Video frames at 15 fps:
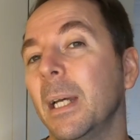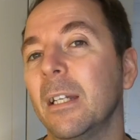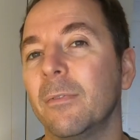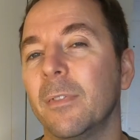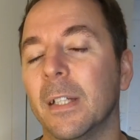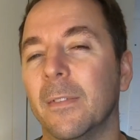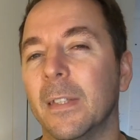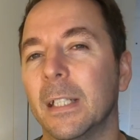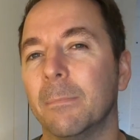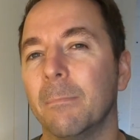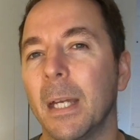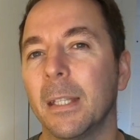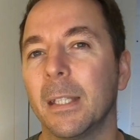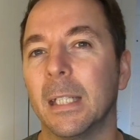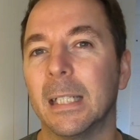benefit of this
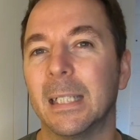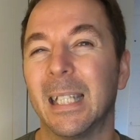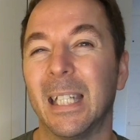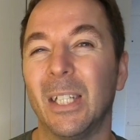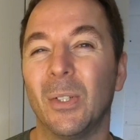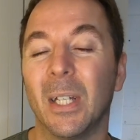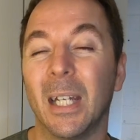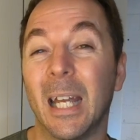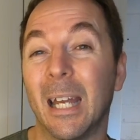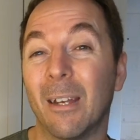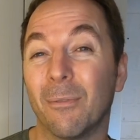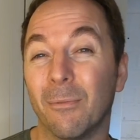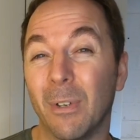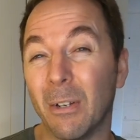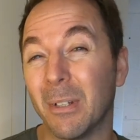method is that you can
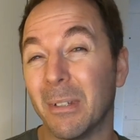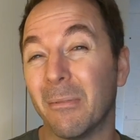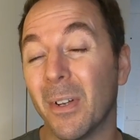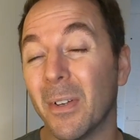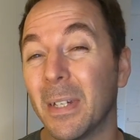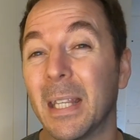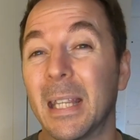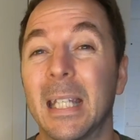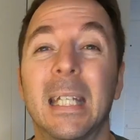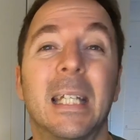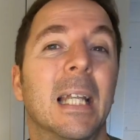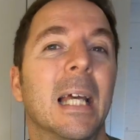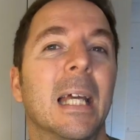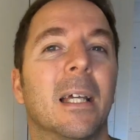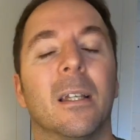have very, very thin
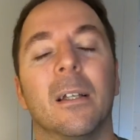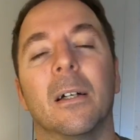layer